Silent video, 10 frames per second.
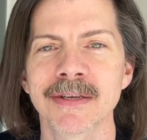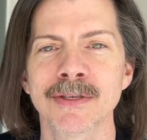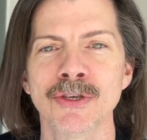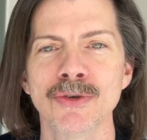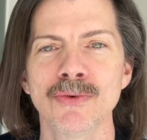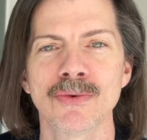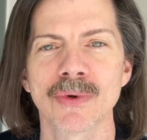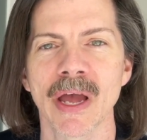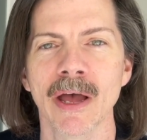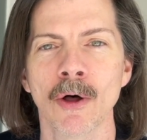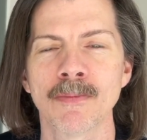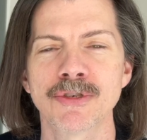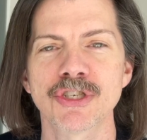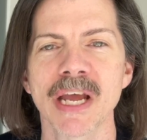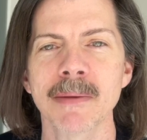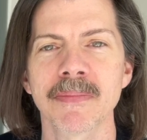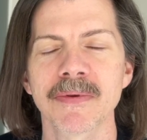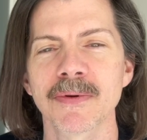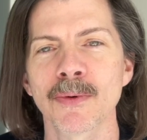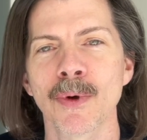You help shape
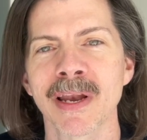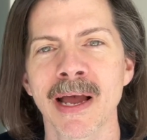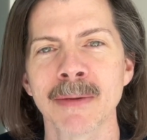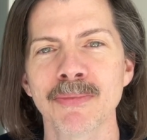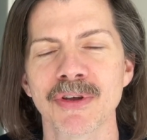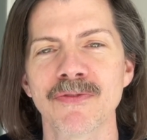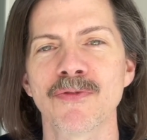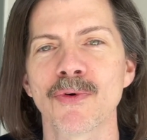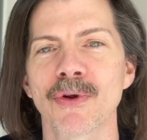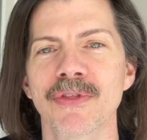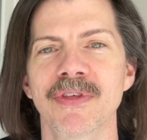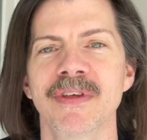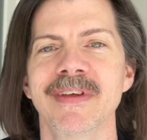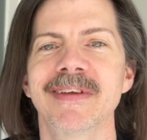what I put forth